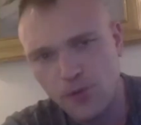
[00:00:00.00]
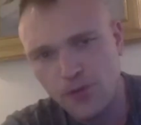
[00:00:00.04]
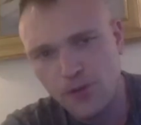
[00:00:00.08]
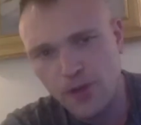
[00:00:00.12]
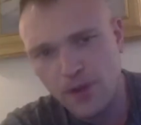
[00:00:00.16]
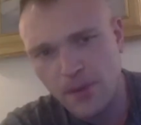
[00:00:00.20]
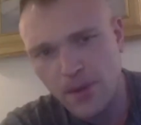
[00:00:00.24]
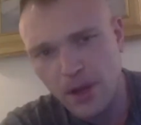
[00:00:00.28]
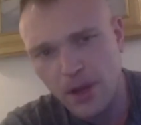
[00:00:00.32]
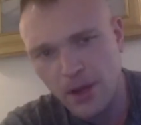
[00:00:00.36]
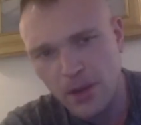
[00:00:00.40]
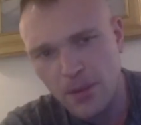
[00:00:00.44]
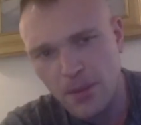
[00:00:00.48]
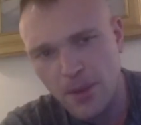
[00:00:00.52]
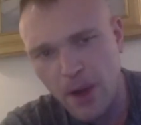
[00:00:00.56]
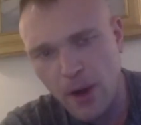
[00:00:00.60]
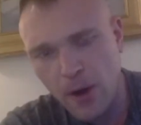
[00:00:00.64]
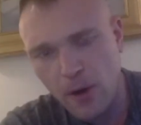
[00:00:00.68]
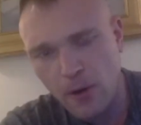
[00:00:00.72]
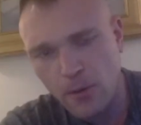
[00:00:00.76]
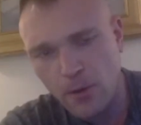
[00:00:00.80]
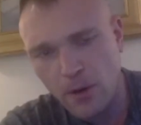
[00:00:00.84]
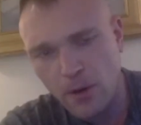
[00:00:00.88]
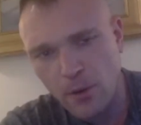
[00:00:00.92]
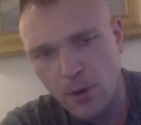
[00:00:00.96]
female empowerment
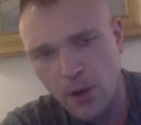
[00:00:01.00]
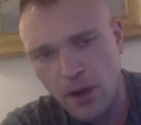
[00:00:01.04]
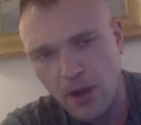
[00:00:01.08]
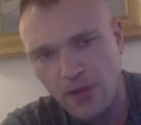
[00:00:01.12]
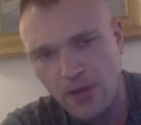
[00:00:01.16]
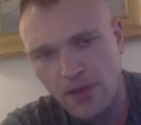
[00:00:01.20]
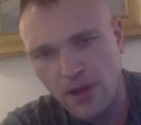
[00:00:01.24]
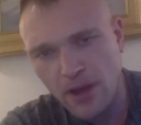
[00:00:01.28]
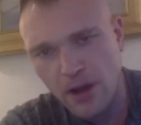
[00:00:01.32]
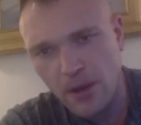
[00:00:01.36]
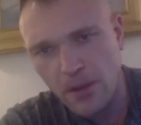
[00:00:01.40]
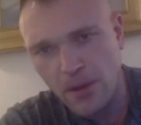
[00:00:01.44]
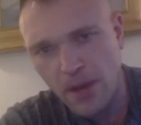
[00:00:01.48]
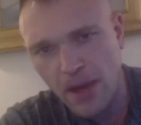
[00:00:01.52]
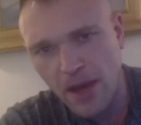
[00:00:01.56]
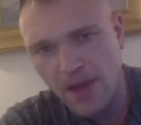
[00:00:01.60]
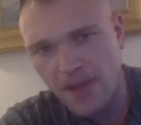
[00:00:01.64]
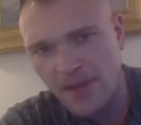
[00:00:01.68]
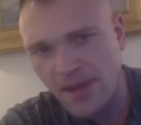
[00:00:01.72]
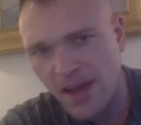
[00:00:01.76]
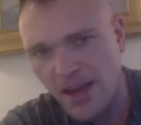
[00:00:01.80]
that's right there, man.